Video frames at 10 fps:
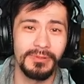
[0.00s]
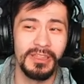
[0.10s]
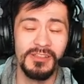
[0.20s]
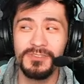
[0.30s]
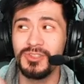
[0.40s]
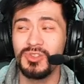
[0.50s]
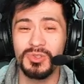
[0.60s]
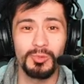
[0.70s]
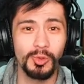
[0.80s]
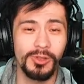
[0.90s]
if this is
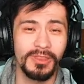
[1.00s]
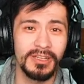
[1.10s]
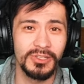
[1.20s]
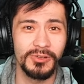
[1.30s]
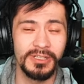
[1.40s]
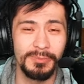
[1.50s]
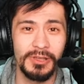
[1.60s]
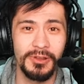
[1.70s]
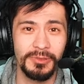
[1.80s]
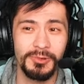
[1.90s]
the ruling that is going to be
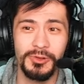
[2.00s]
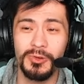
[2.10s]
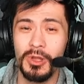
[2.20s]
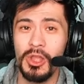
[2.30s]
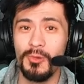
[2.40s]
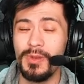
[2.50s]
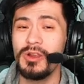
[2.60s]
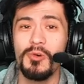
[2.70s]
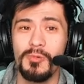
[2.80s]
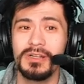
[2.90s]
going through, we
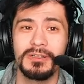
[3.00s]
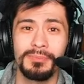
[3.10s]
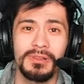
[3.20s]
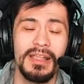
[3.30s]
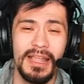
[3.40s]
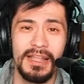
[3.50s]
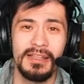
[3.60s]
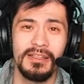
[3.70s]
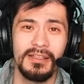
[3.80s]
don't want to play